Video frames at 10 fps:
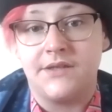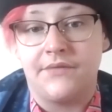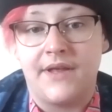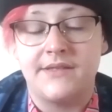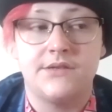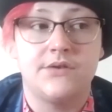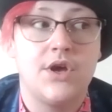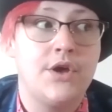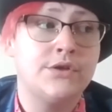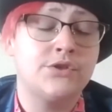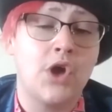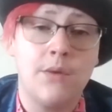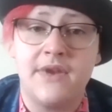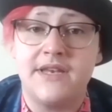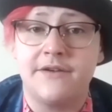So there's so
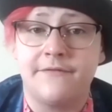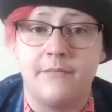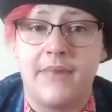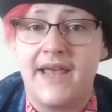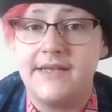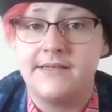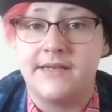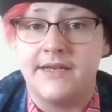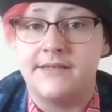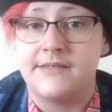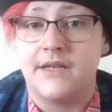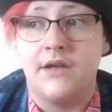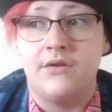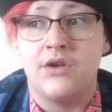many different places that